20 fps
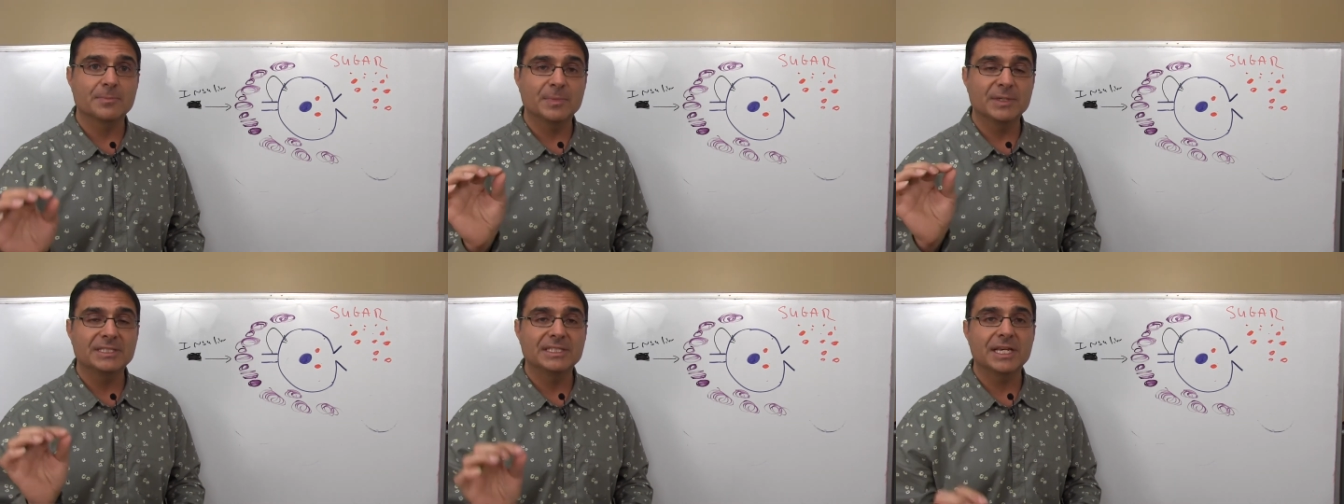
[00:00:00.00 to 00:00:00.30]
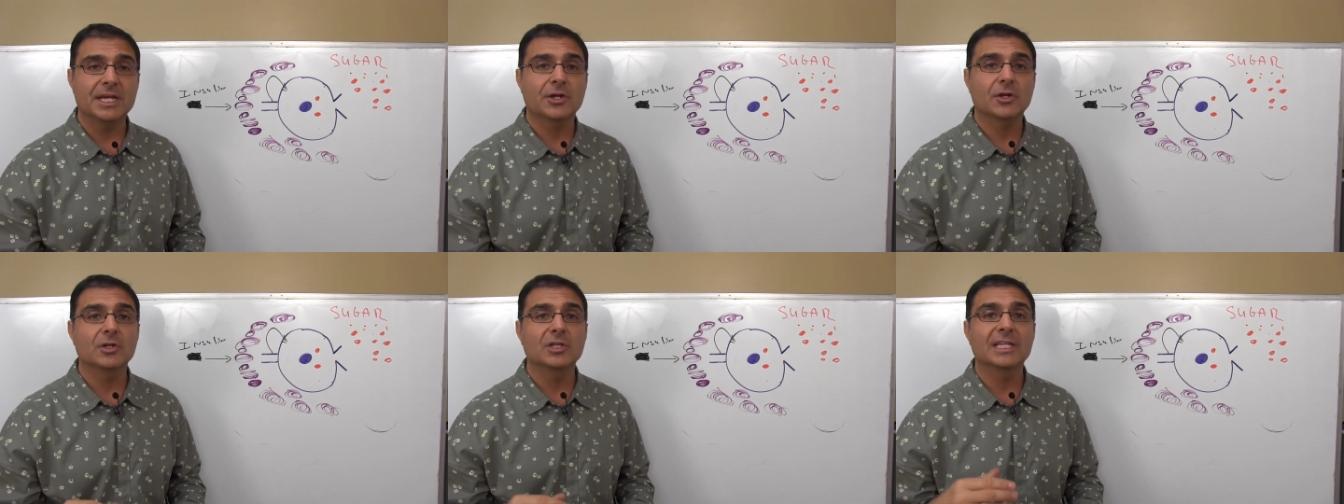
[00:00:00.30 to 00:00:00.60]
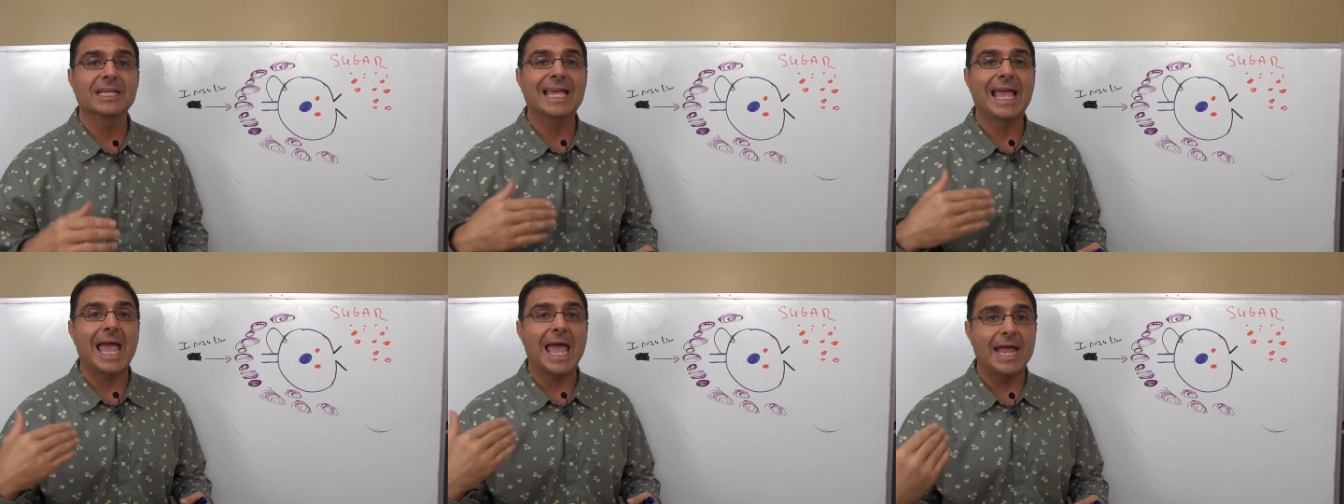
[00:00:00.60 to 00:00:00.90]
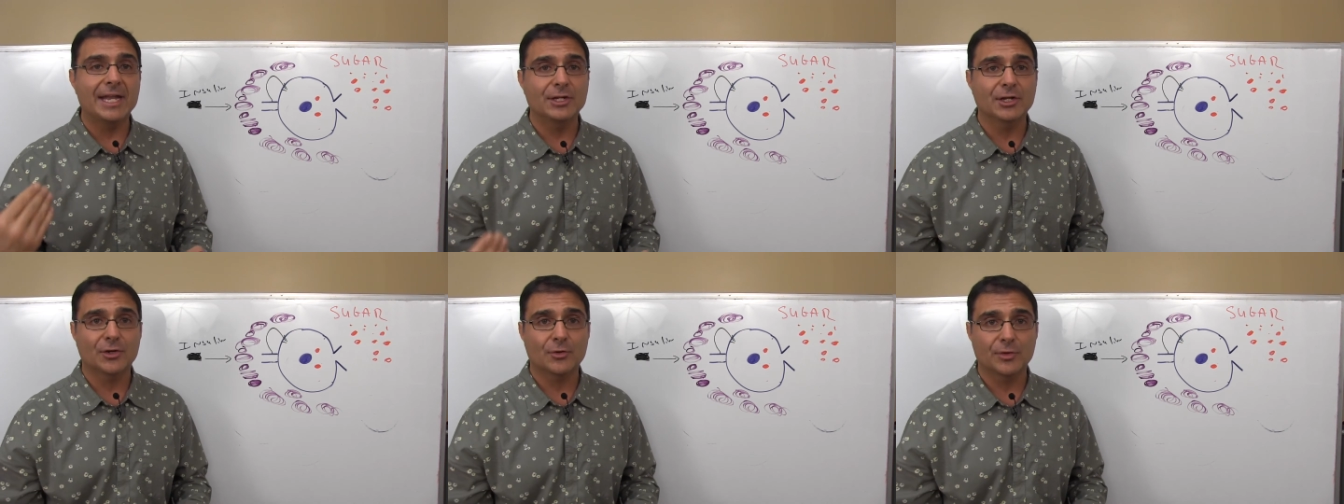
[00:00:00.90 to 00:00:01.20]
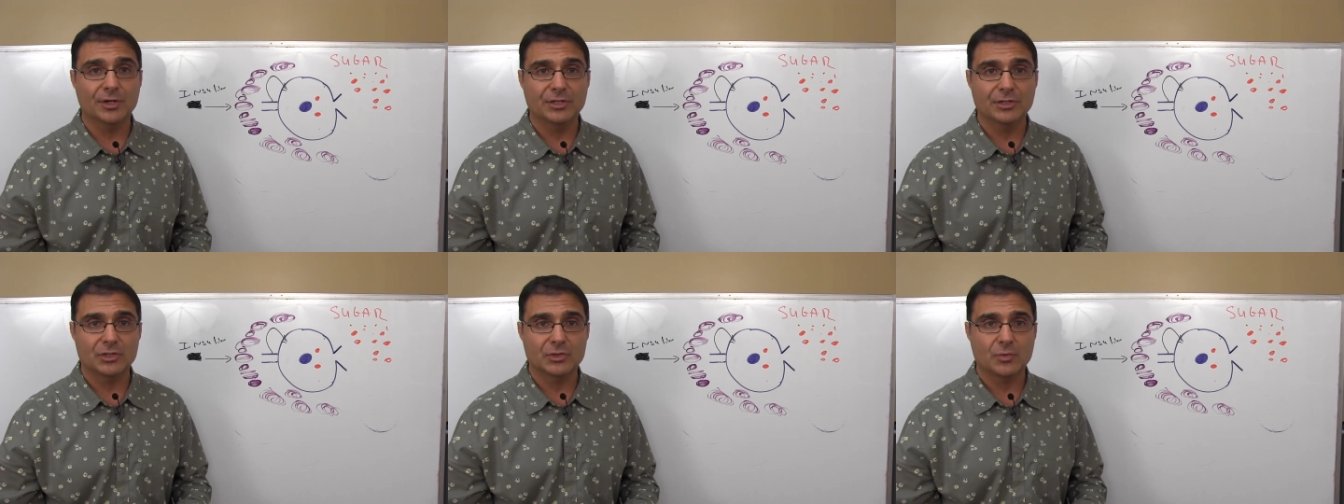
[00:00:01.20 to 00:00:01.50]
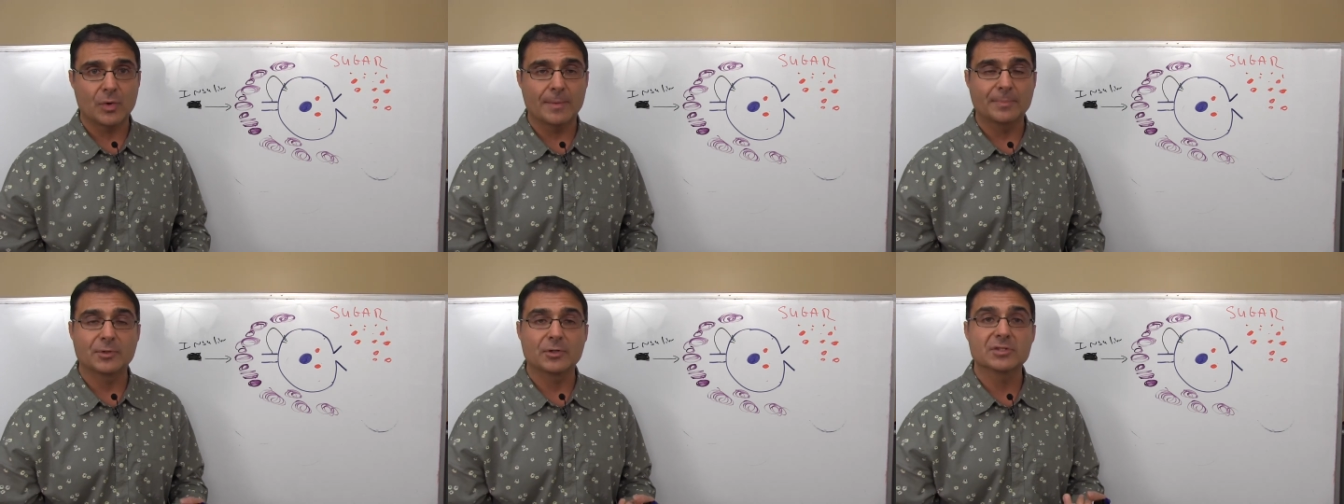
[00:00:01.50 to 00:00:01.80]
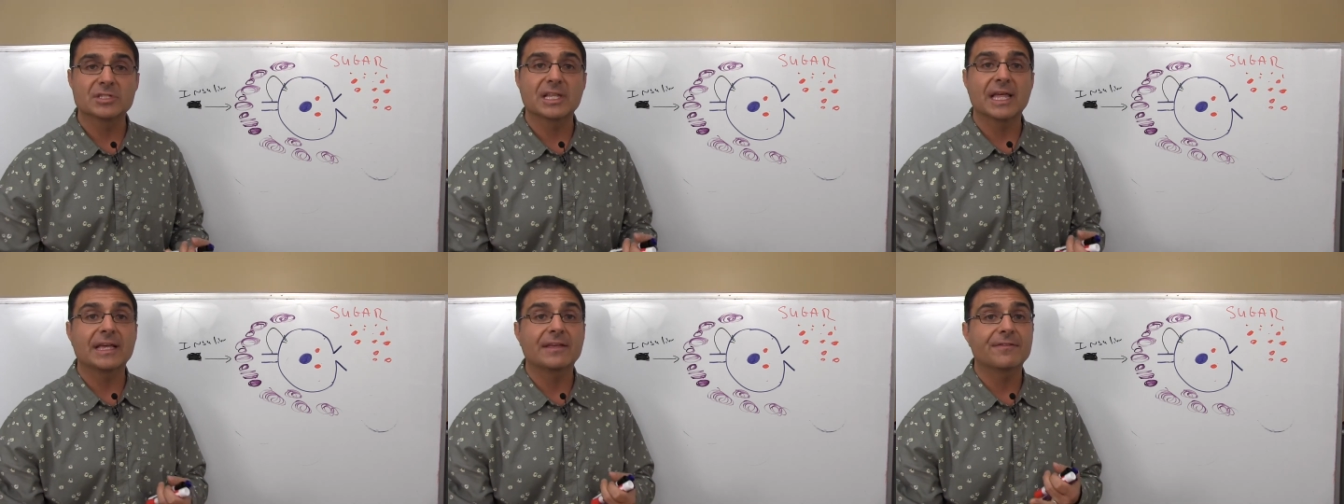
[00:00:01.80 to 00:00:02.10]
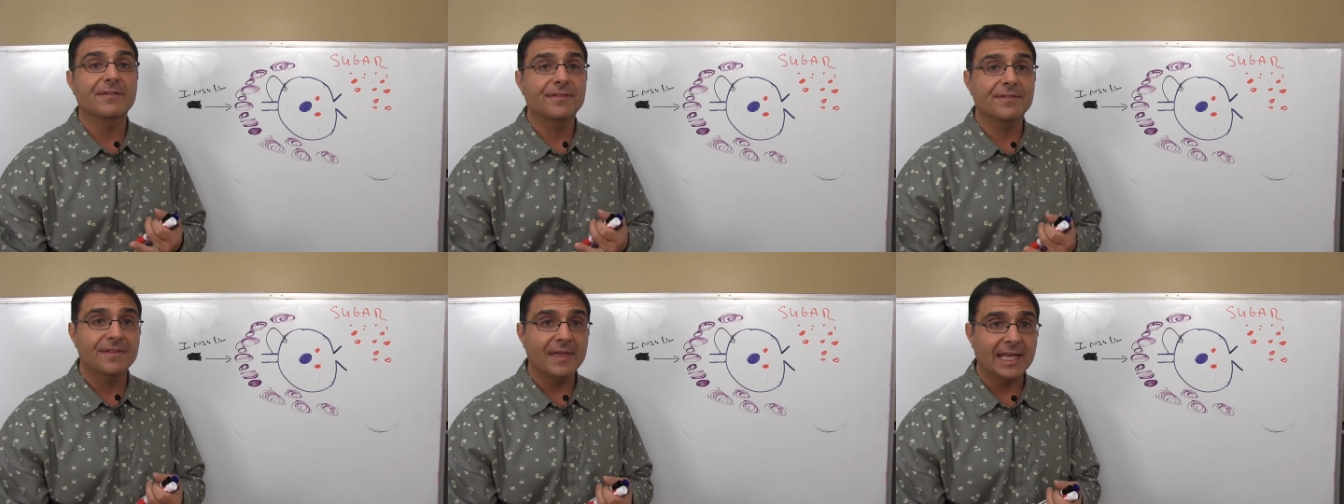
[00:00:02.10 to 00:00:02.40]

particularly endocrine disruptors like